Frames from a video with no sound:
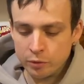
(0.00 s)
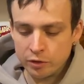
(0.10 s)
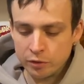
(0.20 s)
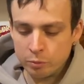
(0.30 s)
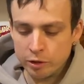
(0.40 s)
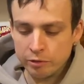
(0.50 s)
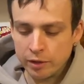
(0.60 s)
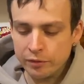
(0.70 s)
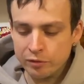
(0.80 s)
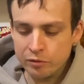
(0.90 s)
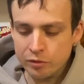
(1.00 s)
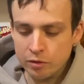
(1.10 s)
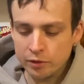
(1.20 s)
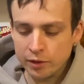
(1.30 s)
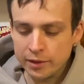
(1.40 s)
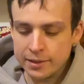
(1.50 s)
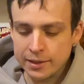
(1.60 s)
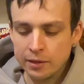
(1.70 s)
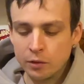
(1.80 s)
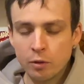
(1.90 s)
which I was pretty grateful for, because I did see
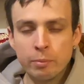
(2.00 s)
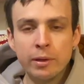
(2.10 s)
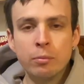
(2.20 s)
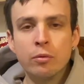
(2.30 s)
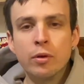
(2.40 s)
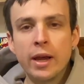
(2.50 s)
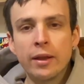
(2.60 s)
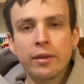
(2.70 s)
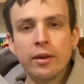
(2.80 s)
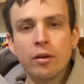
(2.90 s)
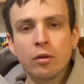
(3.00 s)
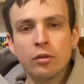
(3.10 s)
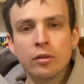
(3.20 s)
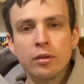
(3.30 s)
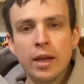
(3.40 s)
a lot of people out there on